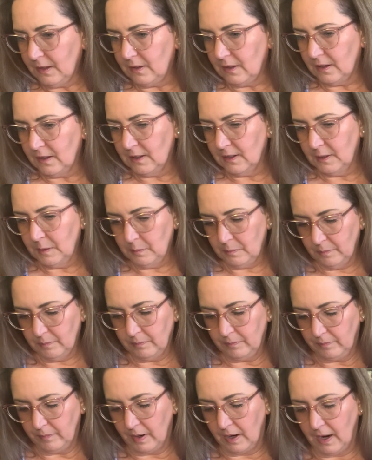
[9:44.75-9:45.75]

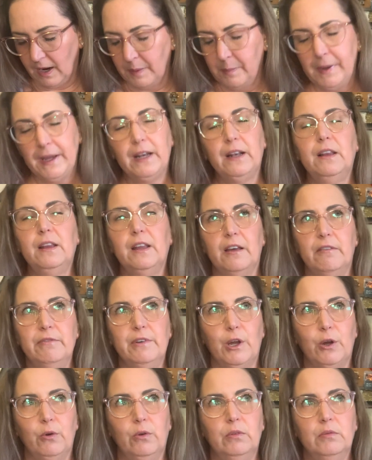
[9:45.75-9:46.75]
I made a love
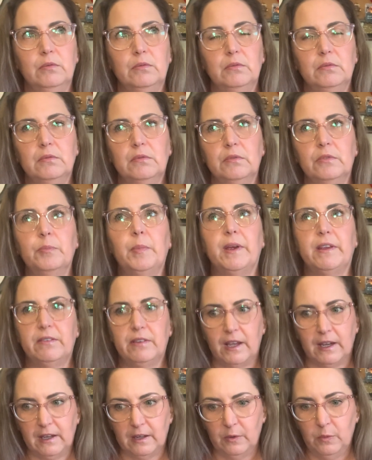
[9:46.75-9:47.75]
note, my
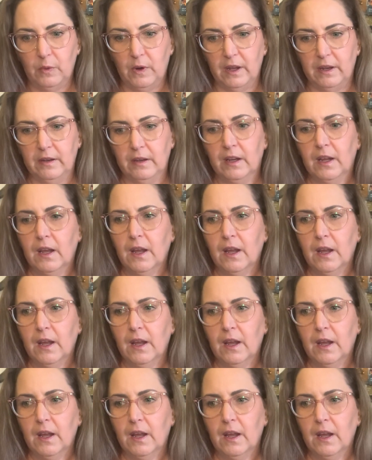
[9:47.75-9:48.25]
second one.